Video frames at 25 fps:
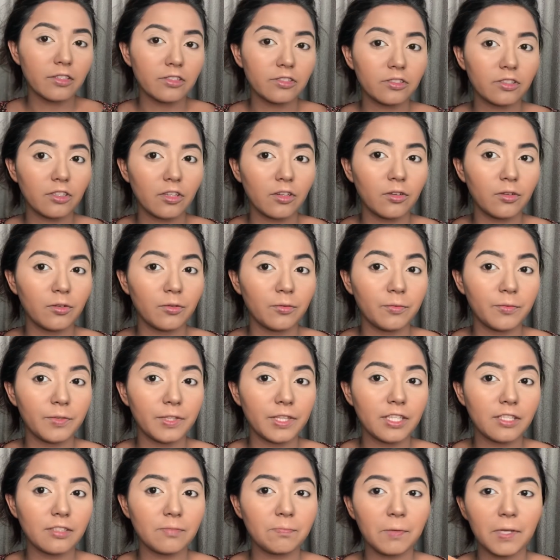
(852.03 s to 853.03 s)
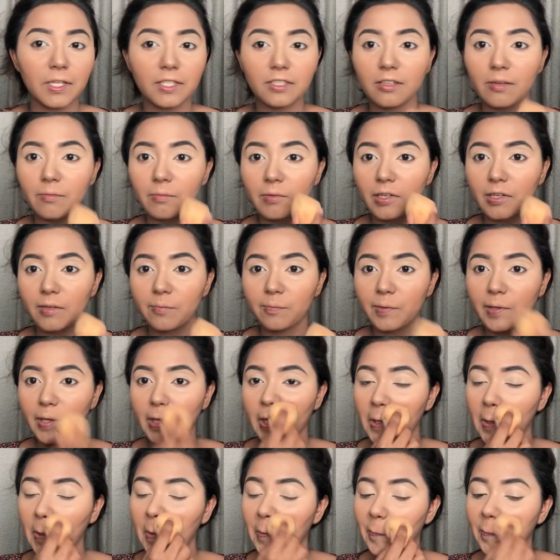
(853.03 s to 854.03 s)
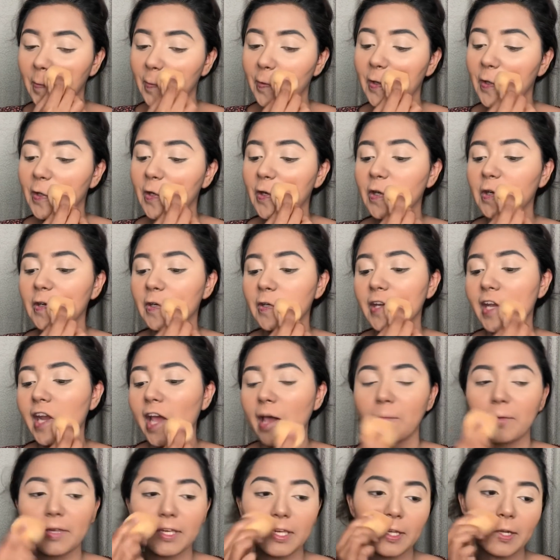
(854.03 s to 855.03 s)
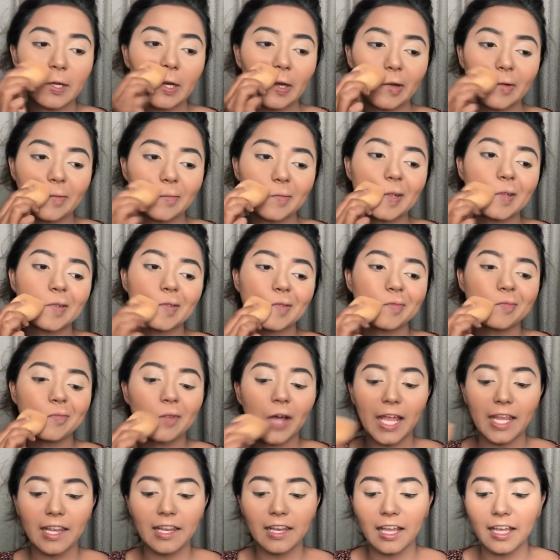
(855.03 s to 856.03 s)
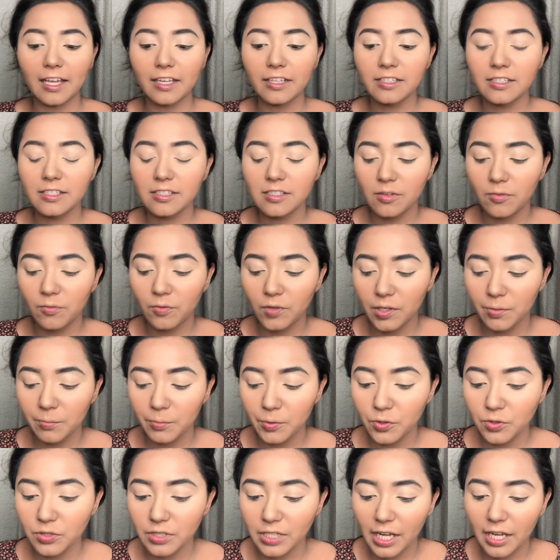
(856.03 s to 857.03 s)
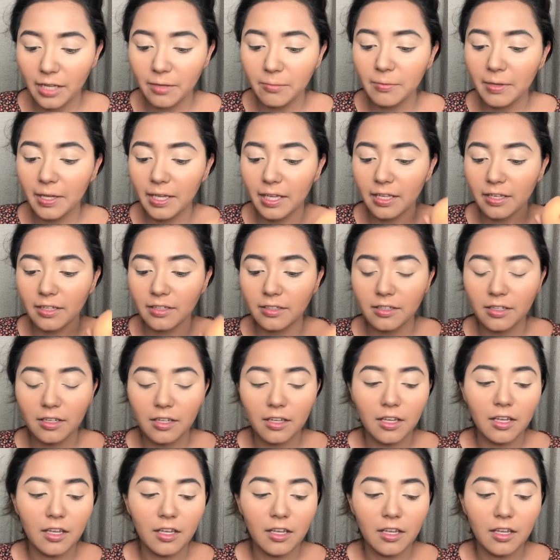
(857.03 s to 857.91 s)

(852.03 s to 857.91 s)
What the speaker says: So with the sponge, I'm gonna be dabbing it on my smile lines one more time and